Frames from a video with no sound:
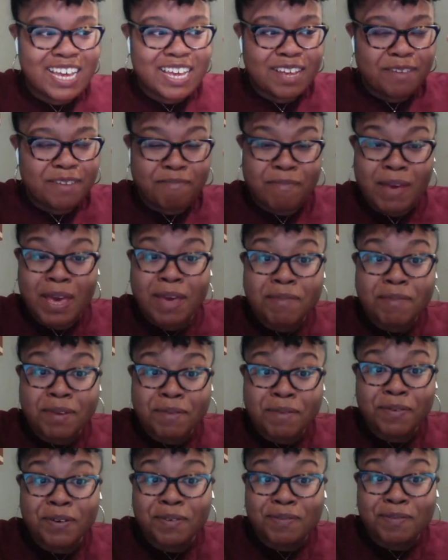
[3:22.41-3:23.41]
maybe
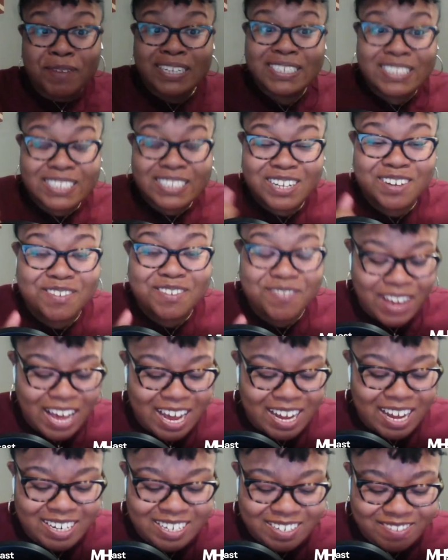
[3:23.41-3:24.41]
pull myself
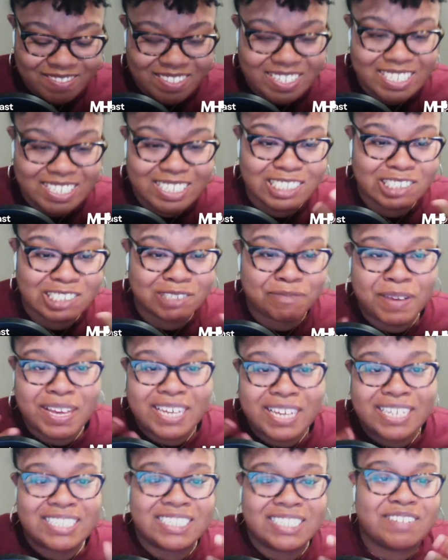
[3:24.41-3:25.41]
out of this
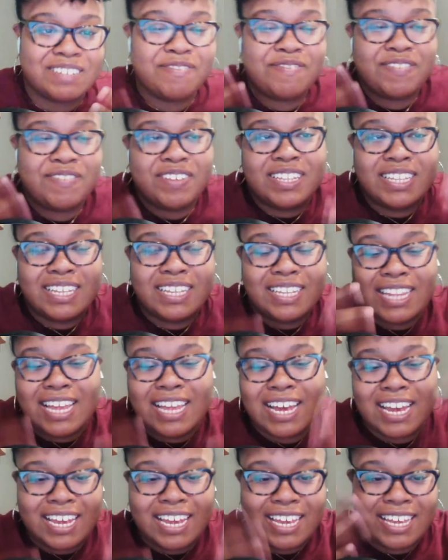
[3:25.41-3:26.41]
space of feeling
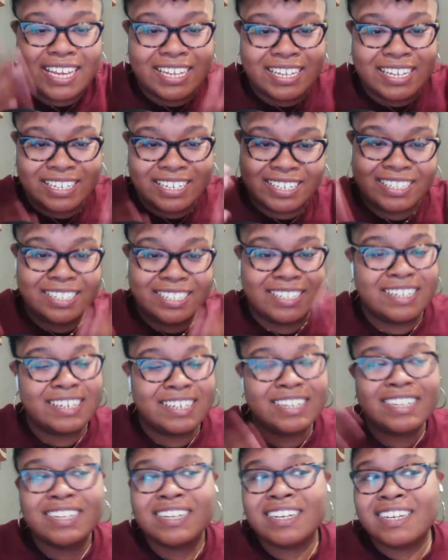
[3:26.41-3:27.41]
like,
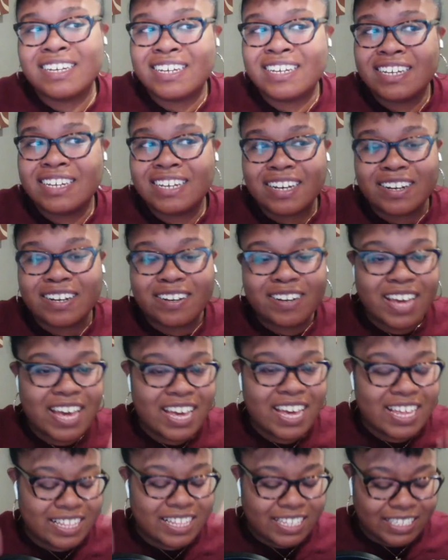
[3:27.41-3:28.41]

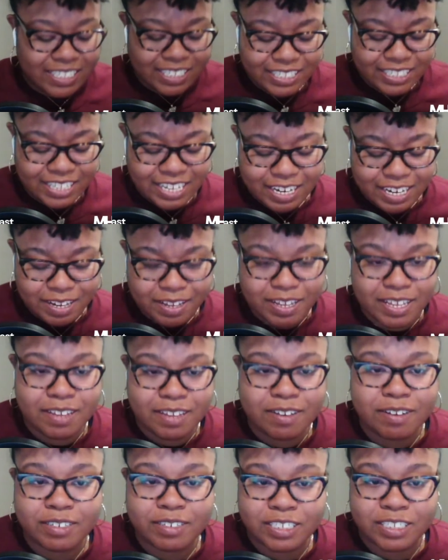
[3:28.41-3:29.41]
okay, this is
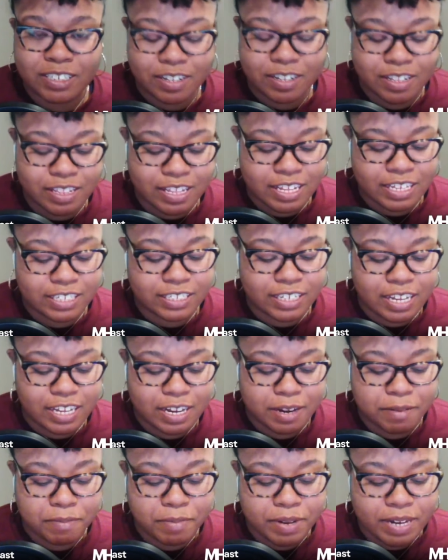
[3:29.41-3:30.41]
getting, certain things are
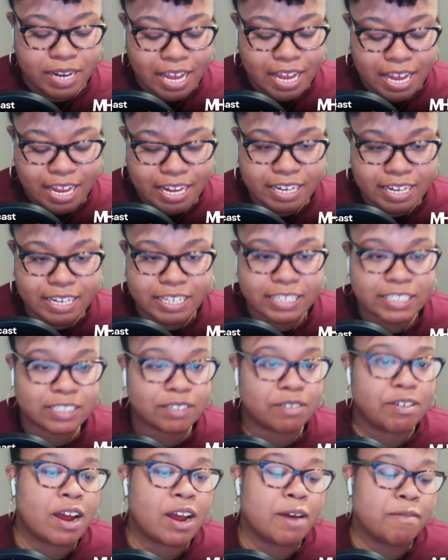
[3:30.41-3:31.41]
getting monotonous,
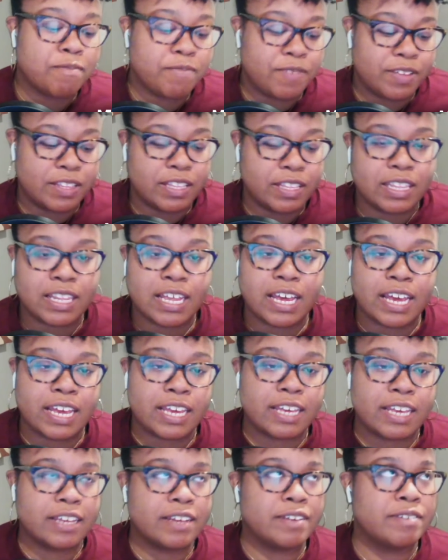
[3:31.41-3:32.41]
or I'm feeling
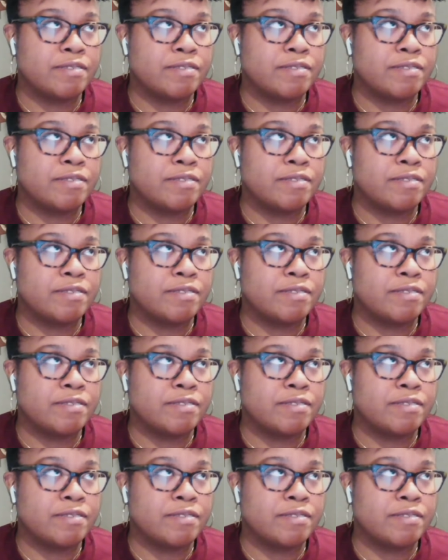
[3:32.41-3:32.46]
like